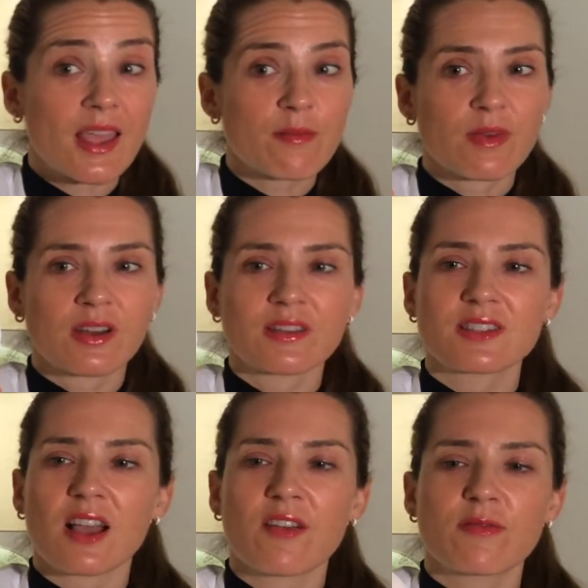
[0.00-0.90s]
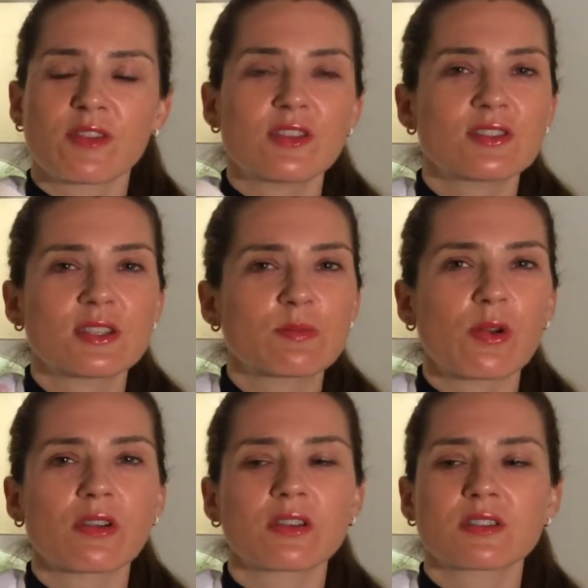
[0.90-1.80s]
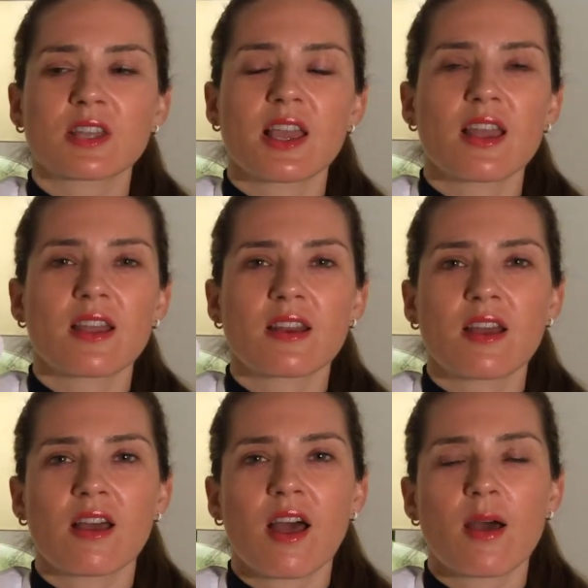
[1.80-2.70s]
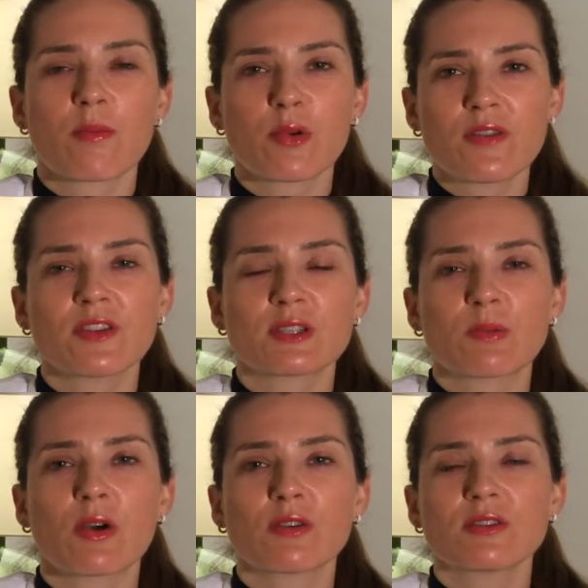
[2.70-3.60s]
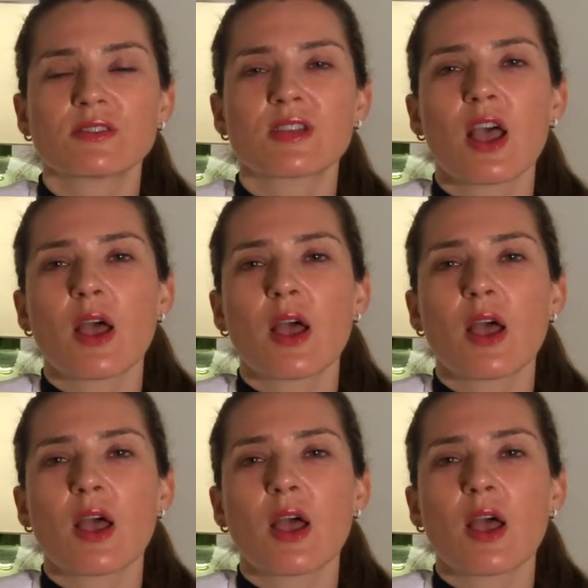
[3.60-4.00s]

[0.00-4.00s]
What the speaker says: 8 months. I've used this product in previous posts